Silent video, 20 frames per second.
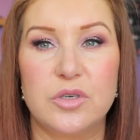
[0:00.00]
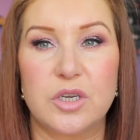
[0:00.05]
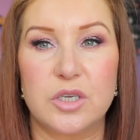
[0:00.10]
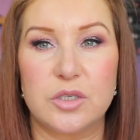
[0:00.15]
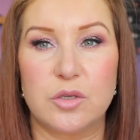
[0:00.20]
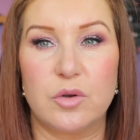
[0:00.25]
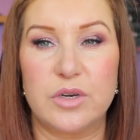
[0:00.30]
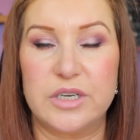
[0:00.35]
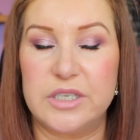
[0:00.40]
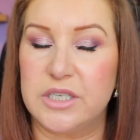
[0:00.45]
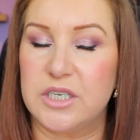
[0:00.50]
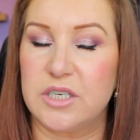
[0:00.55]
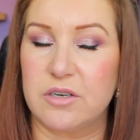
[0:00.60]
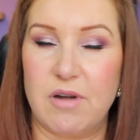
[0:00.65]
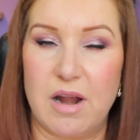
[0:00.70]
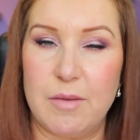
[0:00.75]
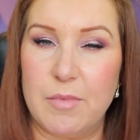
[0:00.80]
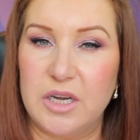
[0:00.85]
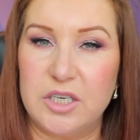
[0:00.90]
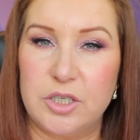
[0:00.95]
because on
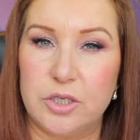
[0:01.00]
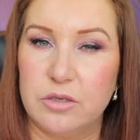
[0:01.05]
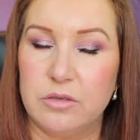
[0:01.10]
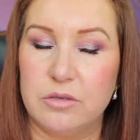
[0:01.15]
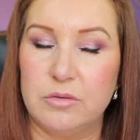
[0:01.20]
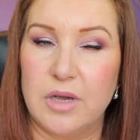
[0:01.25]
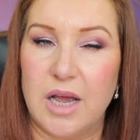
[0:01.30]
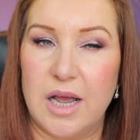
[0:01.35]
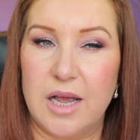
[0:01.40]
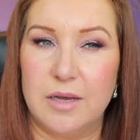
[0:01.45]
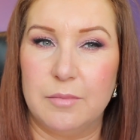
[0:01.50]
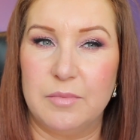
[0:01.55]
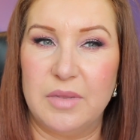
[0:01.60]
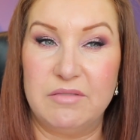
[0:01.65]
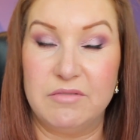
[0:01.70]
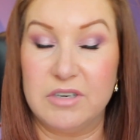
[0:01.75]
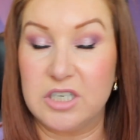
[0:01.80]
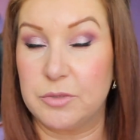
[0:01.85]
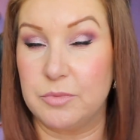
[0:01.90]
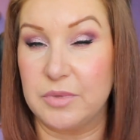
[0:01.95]
Instagram I do
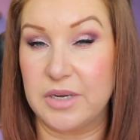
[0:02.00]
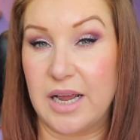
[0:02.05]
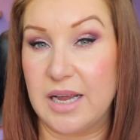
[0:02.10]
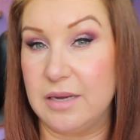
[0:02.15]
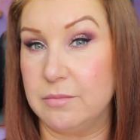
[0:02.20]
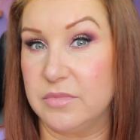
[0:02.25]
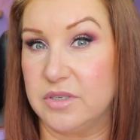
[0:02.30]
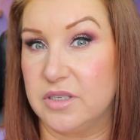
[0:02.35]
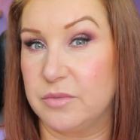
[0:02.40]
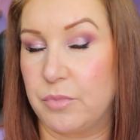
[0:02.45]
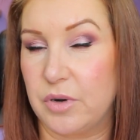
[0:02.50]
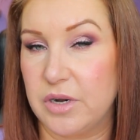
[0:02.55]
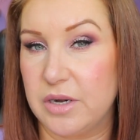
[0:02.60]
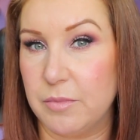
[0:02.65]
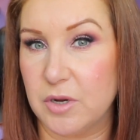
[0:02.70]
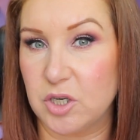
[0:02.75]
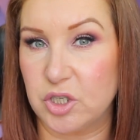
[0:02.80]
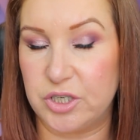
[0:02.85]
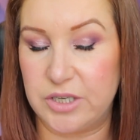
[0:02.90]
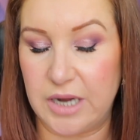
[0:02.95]
enrichment games pretty
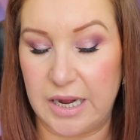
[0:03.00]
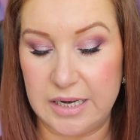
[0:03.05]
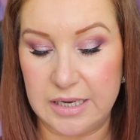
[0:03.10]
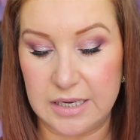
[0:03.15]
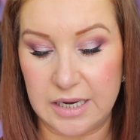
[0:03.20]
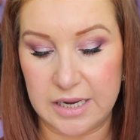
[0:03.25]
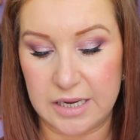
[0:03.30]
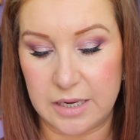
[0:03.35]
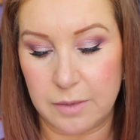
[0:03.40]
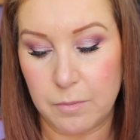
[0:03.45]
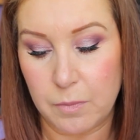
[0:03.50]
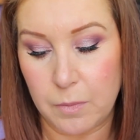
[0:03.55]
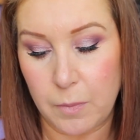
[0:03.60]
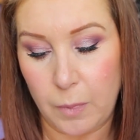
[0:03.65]
much daily.